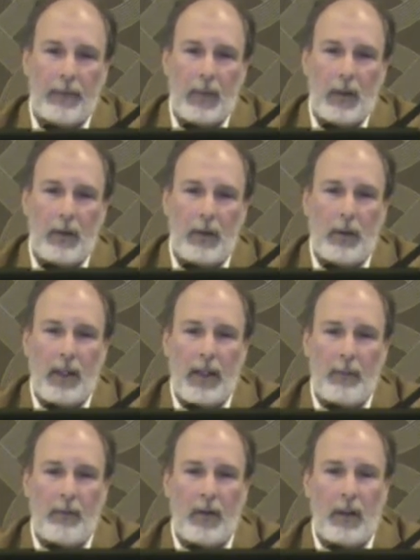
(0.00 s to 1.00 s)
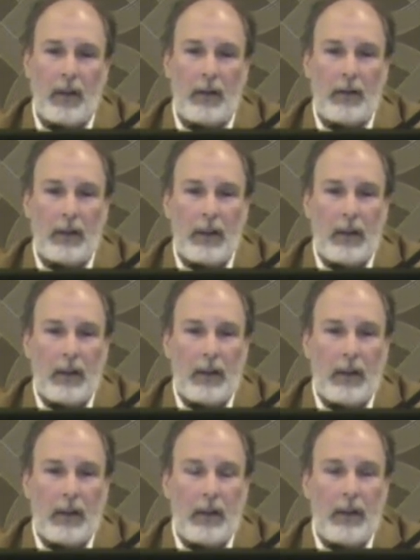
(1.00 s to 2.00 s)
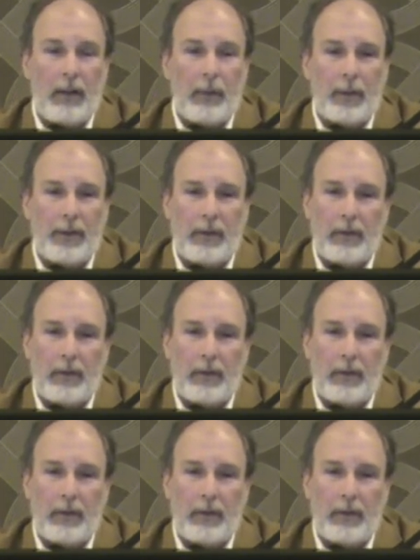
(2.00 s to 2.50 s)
whole ChemVol that was